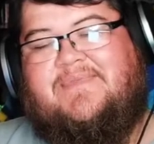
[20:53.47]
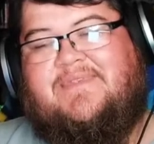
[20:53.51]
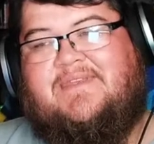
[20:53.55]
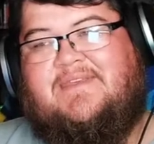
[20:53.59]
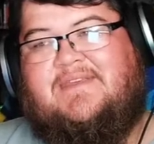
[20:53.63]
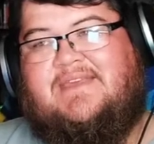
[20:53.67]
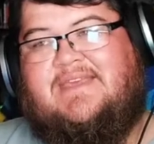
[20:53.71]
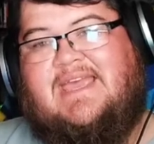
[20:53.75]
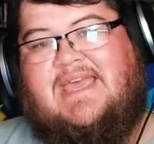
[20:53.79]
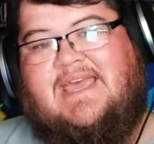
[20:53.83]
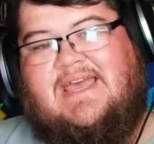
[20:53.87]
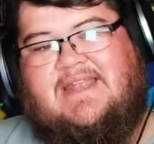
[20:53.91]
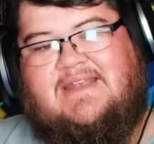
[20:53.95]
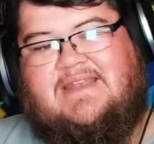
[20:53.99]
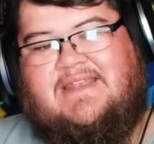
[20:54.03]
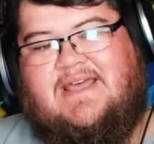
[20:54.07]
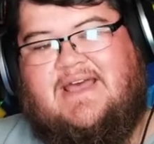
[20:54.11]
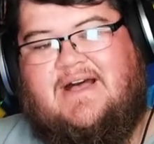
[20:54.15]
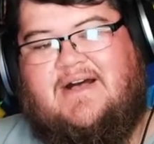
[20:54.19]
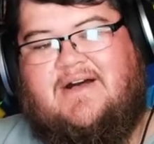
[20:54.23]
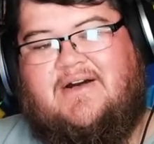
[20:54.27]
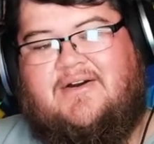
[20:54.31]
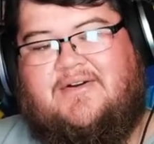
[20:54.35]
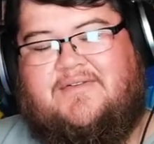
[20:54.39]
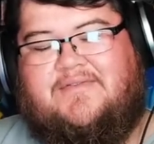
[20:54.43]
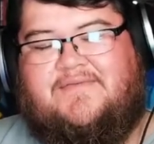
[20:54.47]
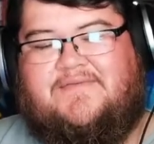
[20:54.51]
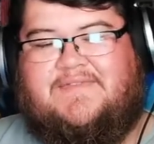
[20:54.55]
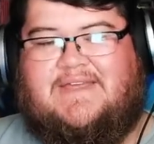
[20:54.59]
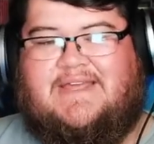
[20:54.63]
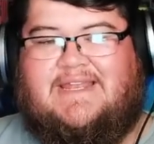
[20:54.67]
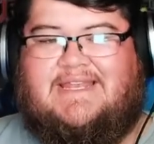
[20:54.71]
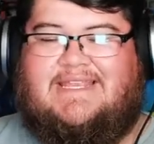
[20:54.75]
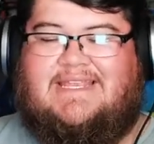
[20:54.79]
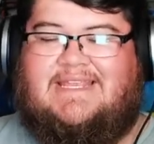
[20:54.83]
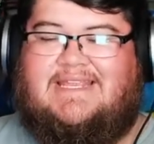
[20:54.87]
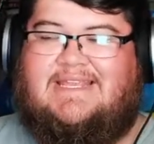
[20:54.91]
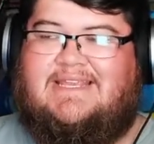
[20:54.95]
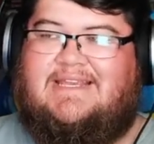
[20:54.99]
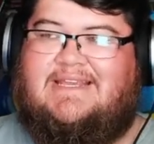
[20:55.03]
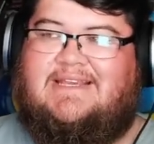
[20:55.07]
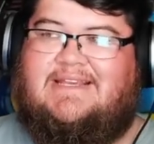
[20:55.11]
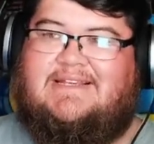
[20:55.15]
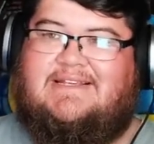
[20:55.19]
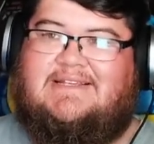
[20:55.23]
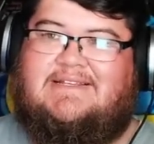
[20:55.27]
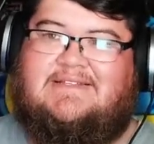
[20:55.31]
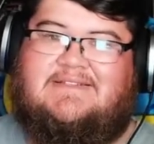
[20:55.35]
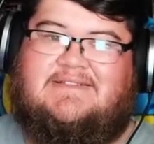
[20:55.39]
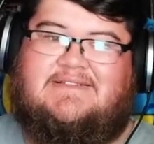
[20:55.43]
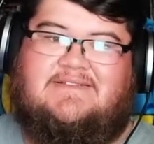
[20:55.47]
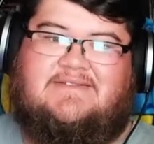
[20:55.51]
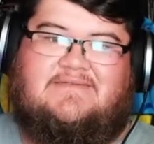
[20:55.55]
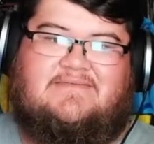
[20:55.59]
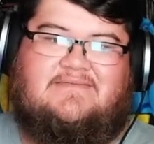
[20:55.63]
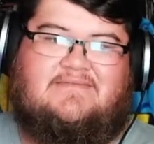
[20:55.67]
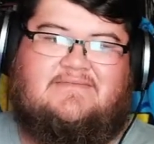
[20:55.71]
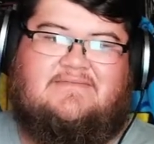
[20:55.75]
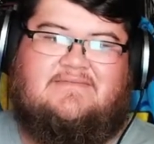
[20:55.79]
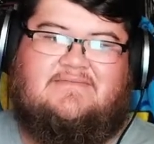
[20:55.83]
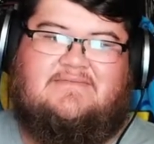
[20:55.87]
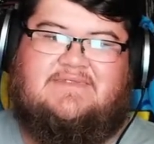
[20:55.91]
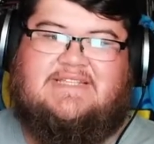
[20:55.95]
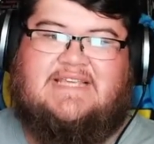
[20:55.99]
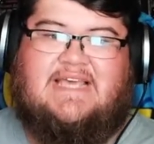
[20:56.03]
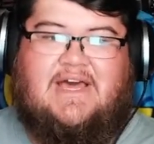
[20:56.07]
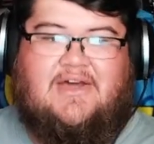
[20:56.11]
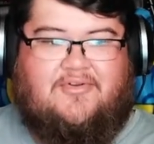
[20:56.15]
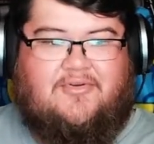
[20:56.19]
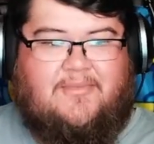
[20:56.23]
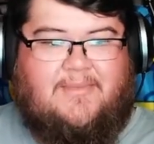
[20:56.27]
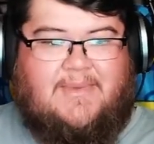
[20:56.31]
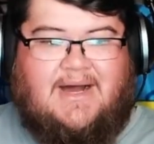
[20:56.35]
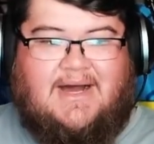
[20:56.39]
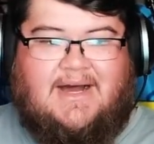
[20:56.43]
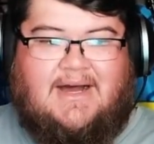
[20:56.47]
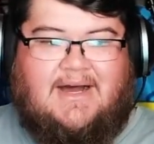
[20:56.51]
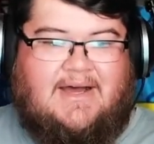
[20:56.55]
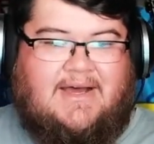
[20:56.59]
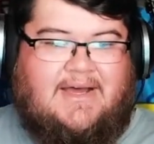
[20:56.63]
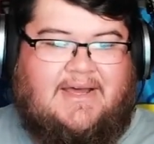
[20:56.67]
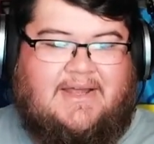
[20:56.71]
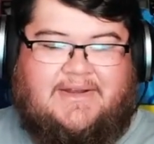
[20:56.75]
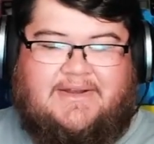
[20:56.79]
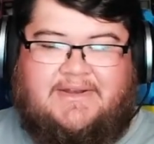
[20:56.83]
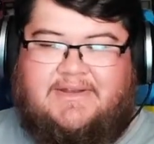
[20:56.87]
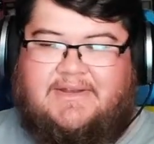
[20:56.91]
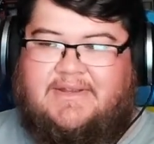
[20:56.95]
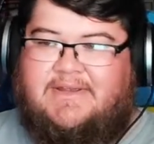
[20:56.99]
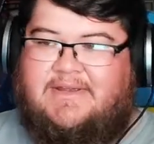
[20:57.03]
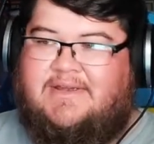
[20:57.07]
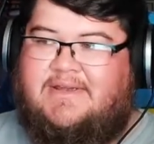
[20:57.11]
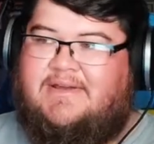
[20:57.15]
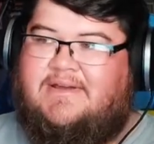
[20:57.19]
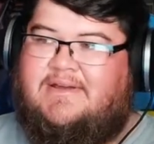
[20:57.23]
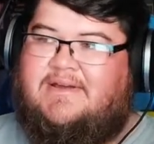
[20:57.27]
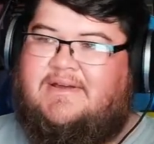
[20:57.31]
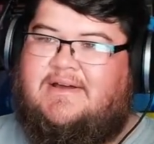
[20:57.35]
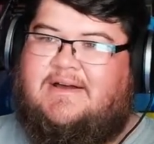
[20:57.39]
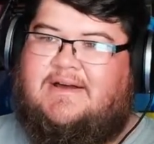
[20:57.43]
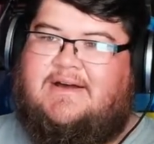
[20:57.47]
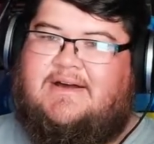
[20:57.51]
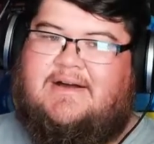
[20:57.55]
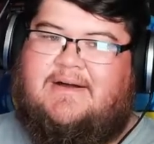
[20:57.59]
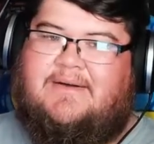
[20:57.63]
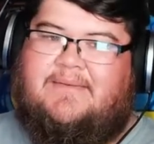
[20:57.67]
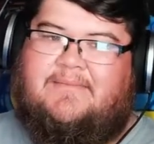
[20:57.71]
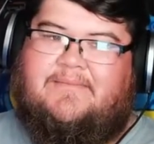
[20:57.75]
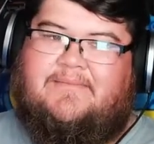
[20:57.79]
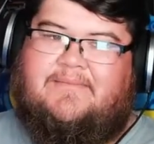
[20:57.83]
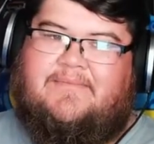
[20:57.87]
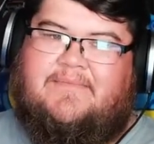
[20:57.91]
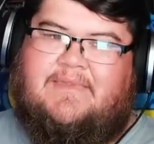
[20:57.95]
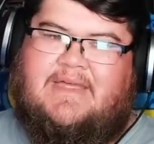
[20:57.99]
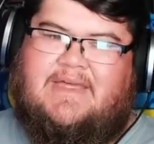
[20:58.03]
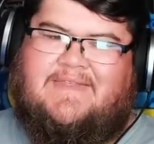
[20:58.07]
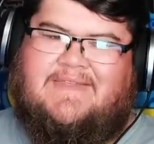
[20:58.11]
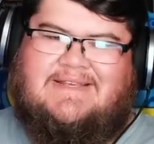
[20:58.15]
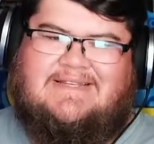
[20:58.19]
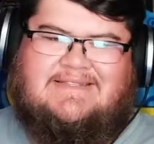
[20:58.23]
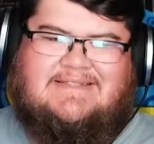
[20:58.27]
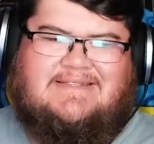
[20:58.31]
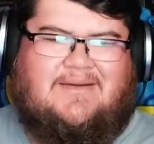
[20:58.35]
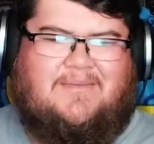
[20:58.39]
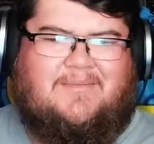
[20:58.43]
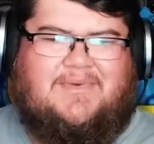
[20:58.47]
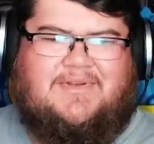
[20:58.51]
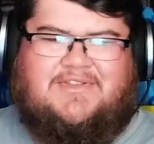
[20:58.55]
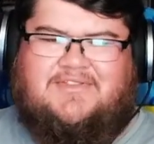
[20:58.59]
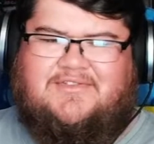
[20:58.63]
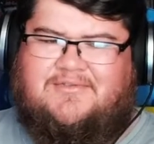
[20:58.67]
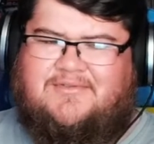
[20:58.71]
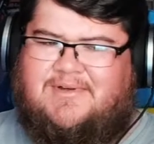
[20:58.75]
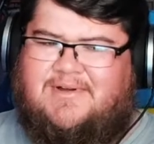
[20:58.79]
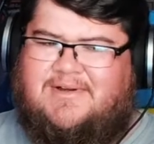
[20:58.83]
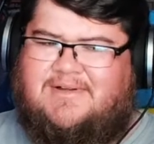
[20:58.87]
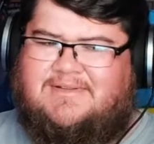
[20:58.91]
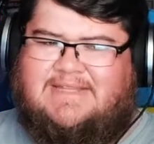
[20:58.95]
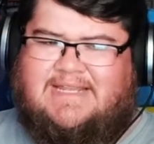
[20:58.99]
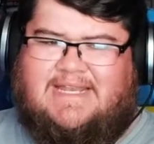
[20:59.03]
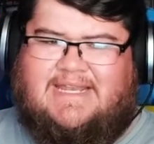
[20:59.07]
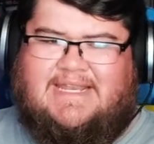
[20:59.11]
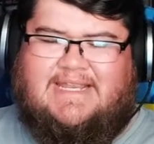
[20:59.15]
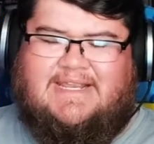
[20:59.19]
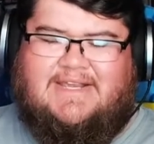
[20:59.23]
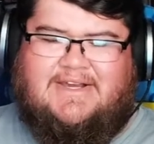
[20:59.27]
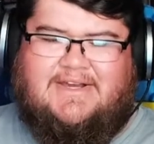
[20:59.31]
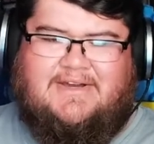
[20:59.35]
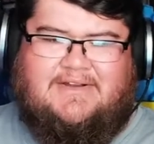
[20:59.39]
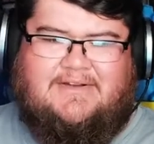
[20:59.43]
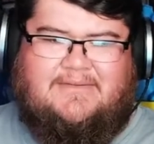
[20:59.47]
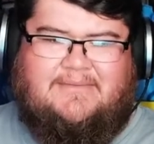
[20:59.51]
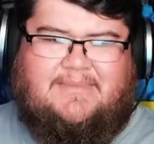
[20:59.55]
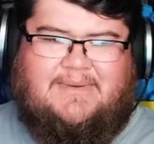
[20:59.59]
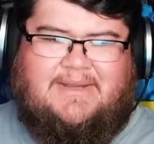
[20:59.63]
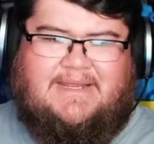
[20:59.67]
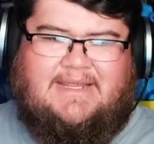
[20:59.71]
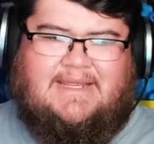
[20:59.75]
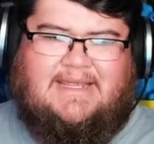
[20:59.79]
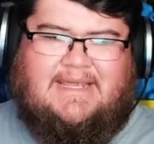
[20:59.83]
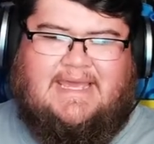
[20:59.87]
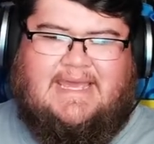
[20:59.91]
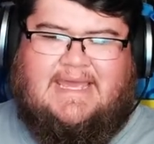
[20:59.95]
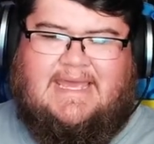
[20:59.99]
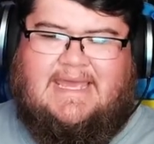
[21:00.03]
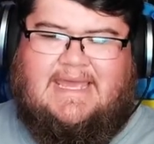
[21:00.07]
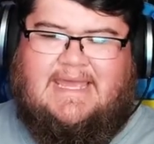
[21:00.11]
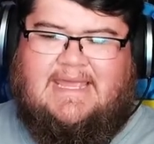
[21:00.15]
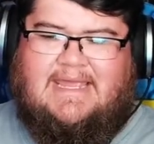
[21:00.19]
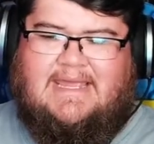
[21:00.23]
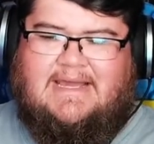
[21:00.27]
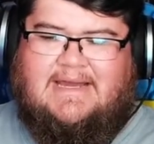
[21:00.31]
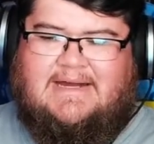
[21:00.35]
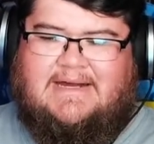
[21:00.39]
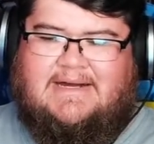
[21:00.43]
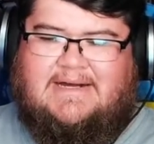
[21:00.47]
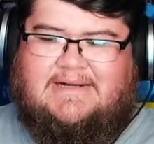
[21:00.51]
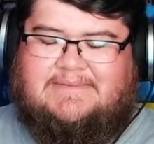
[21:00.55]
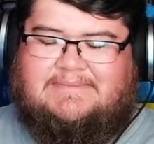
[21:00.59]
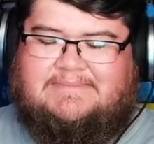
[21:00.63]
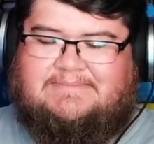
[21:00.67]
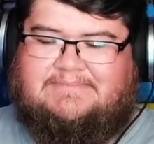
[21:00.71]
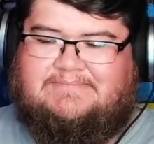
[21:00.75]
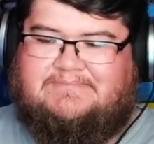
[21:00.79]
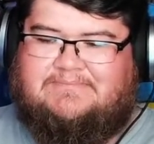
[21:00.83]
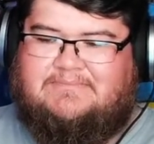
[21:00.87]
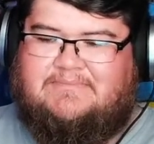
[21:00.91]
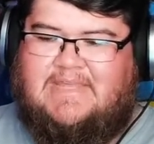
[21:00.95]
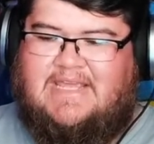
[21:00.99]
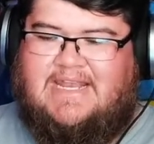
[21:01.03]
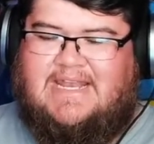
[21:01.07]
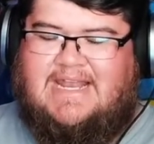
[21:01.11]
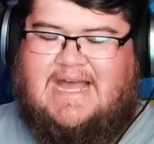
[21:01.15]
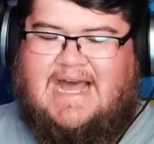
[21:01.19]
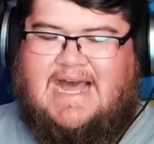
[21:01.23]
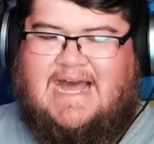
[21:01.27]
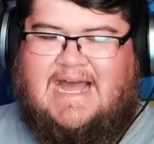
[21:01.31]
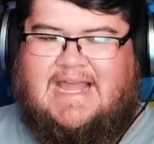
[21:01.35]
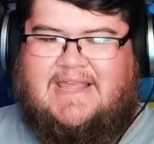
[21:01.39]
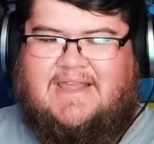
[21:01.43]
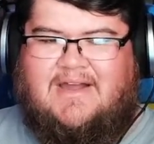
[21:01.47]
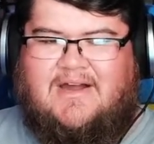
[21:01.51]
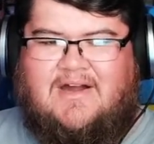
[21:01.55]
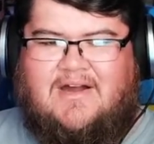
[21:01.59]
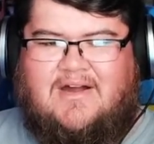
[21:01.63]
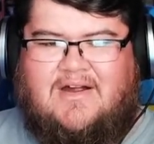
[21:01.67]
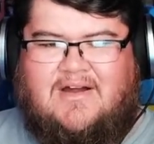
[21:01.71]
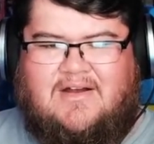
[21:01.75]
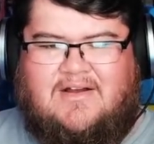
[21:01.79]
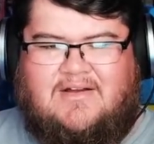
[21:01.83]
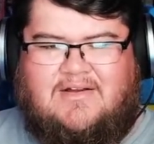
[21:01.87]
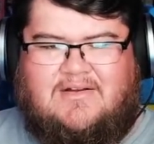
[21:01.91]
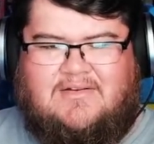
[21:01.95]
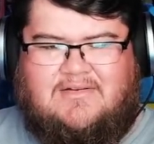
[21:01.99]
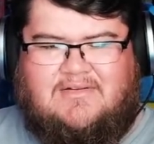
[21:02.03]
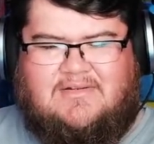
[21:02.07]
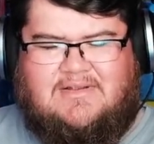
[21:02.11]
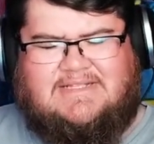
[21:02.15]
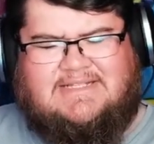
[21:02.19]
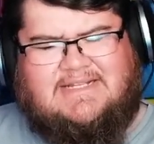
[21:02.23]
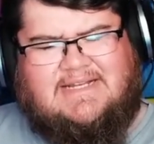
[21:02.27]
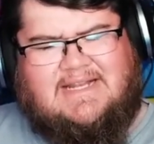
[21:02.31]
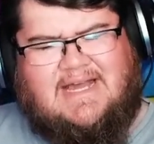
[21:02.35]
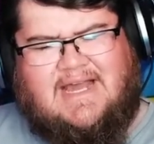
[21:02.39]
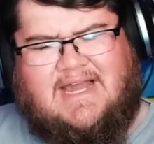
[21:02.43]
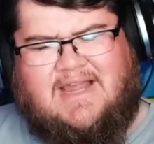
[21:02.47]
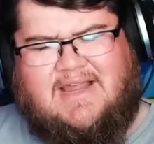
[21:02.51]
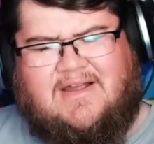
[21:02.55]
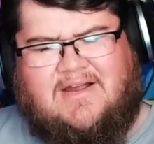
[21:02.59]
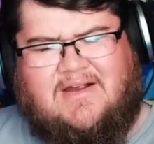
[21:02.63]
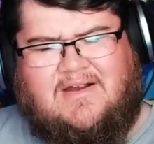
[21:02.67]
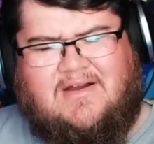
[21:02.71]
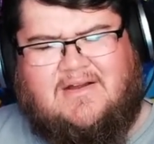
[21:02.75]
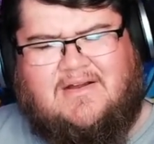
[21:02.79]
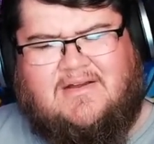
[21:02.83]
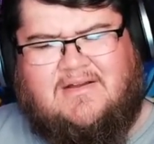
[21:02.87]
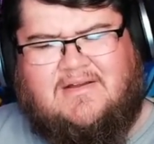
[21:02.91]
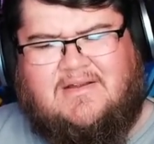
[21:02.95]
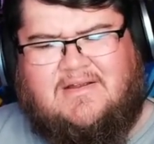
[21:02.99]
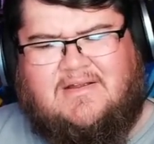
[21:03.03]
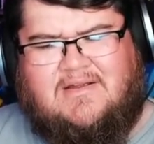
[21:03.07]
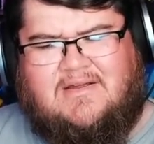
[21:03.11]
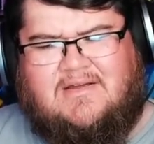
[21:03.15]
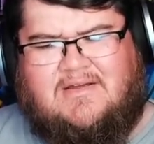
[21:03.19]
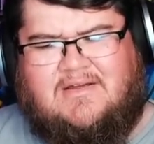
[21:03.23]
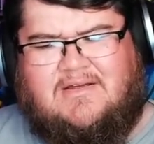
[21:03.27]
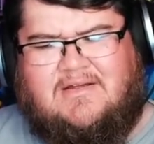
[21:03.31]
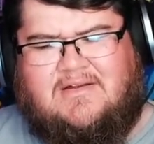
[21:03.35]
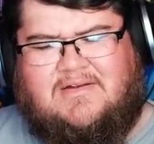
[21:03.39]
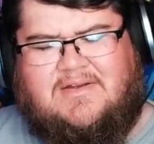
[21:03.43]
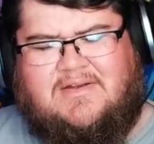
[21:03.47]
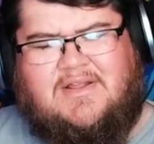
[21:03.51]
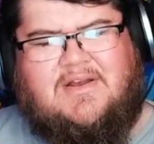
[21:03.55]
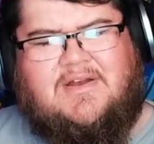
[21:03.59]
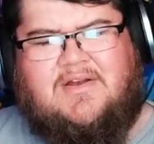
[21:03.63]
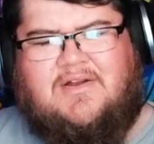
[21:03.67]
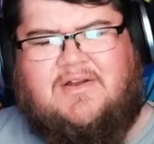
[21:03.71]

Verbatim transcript: Gandalf, that he's Saruman. Um, I think someone threw out that he could be a um, an I R. Is it I R? No, no, no.